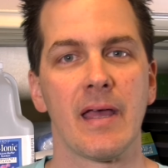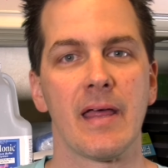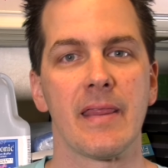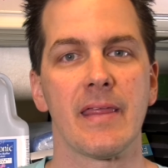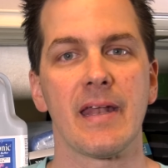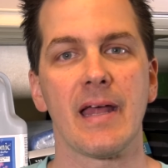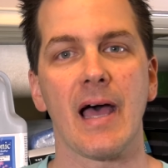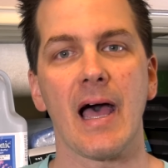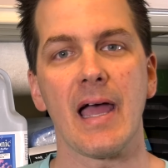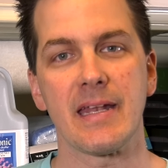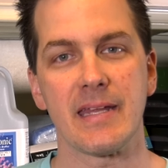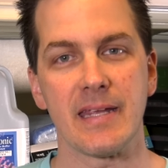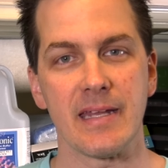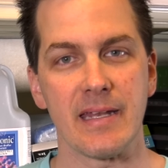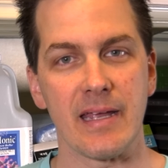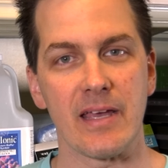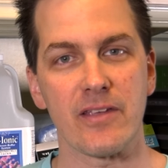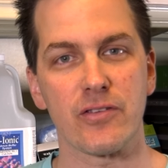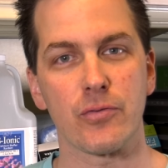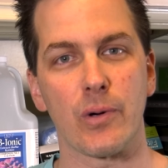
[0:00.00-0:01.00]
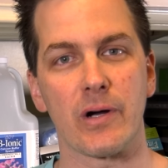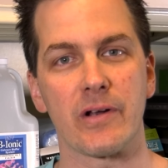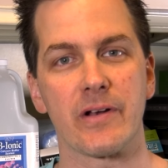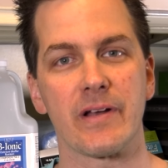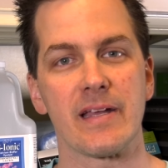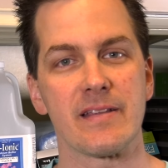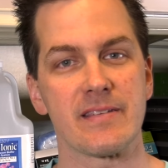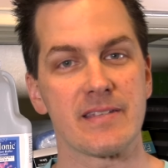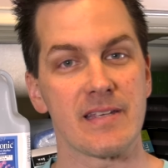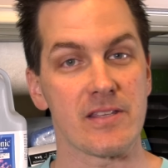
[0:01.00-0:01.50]
that high TDS water
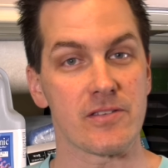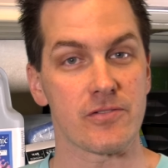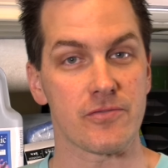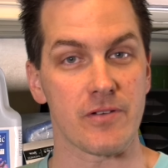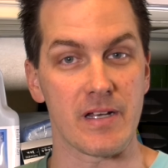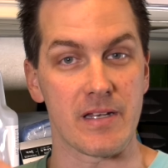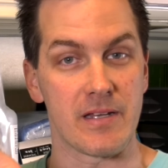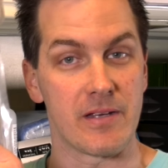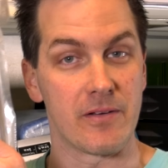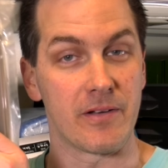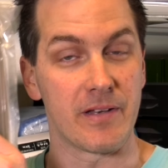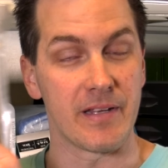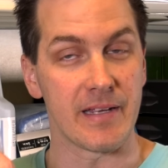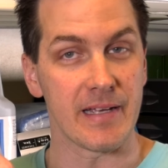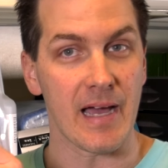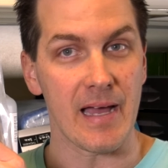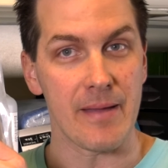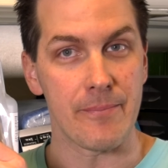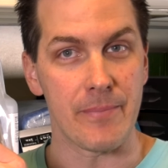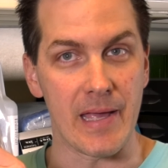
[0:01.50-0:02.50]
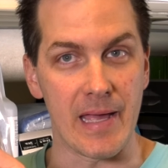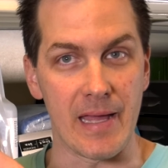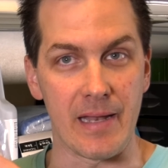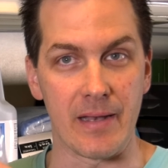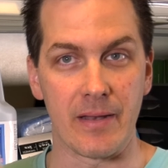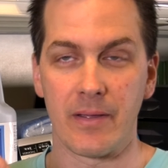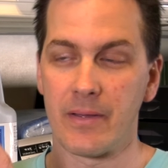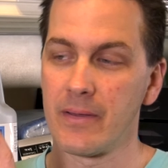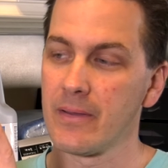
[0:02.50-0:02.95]
gets sent straight to your DI bed.